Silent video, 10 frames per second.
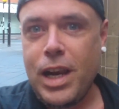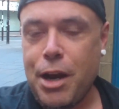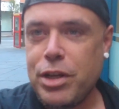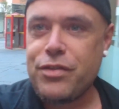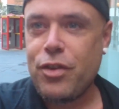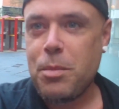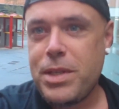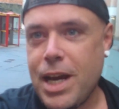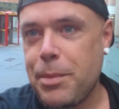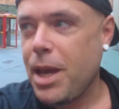clearance
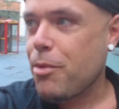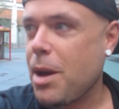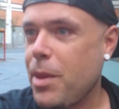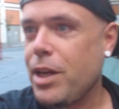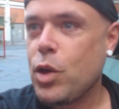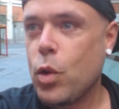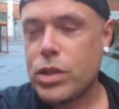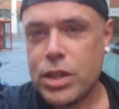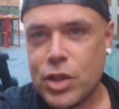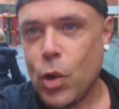from Tammy Abraham, then he
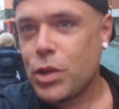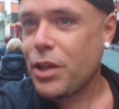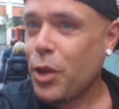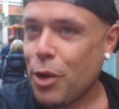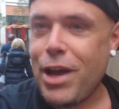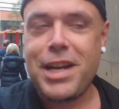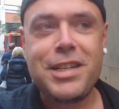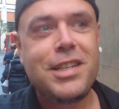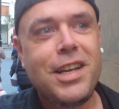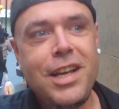goes and scores at the other end.